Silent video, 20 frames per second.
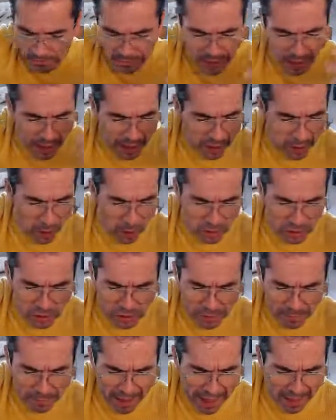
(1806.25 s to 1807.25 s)
Even I go
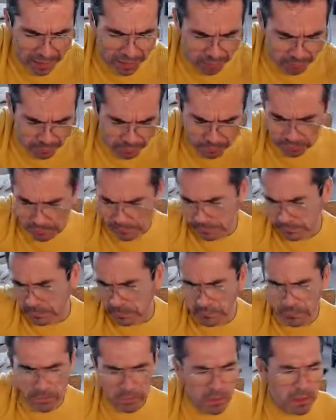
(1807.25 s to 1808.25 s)
to the bathroom,
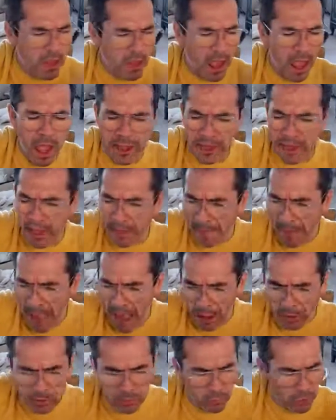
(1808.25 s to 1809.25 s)
I come
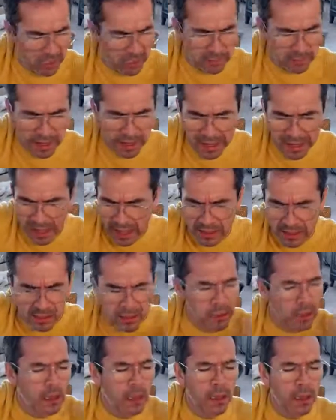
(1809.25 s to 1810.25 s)
out, wash my
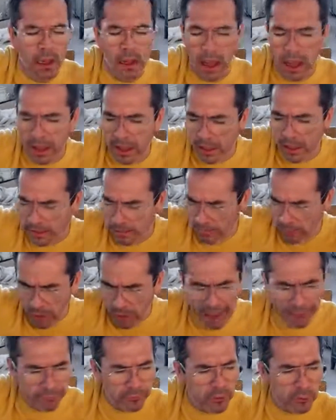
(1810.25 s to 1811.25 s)
hands.
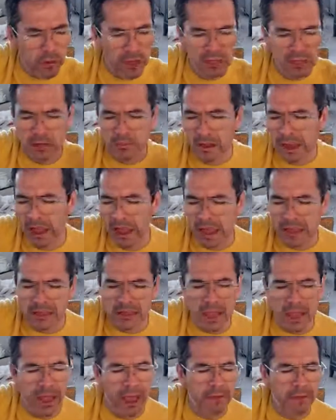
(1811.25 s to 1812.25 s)
After washing my
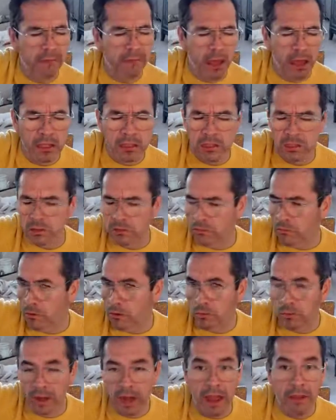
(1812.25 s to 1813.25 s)
hands, I have lunch
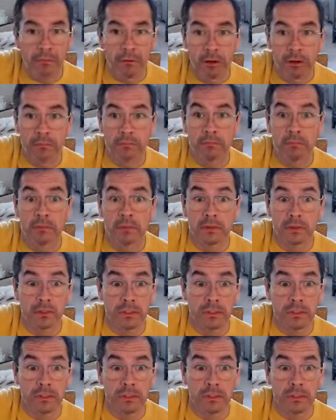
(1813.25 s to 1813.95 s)
or whatever.